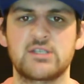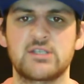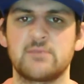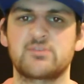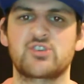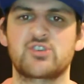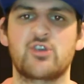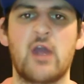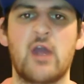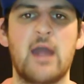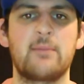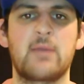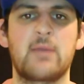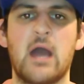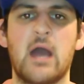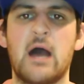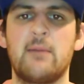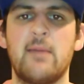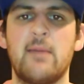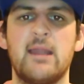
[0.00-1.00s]
subscribe,
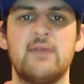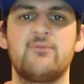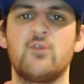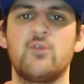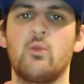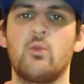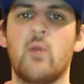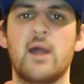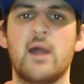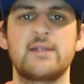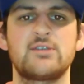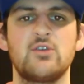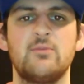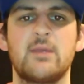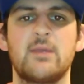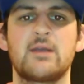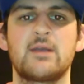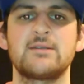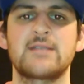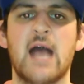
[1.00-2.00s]
comment if you'd like to,
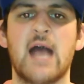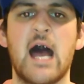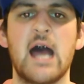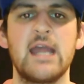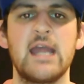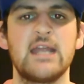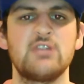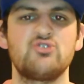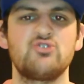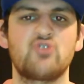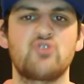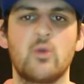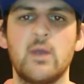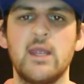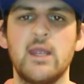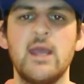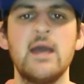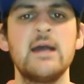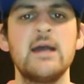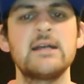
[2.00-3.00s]
because I
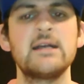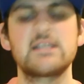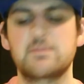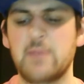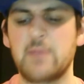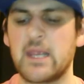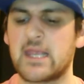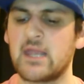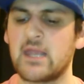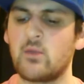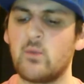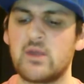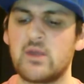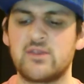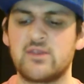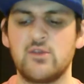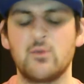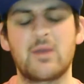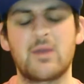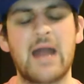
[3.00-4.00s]
enjoy speaking
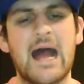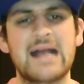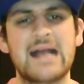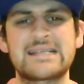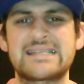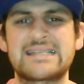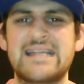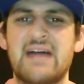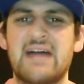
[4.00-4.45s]
with you guys.